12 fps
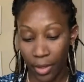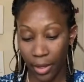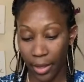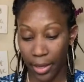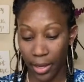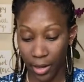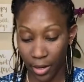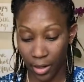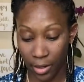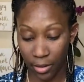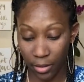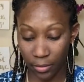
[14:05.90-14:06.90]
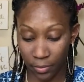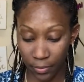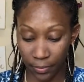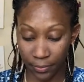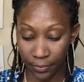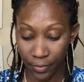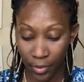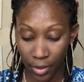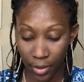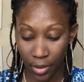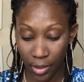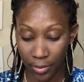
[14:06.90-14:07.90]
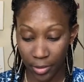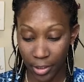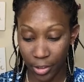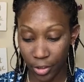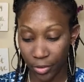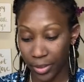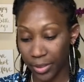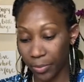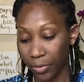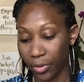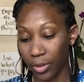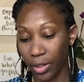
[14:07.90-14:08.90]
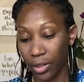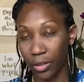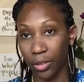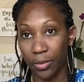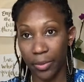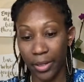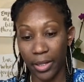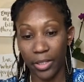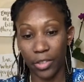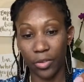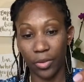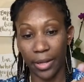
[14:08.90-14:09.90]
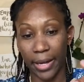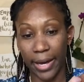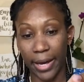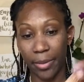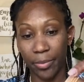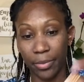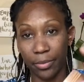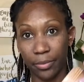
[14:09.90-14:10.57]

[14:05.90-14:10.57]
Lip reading: And all I'm going to do is pour a little bit into the cap.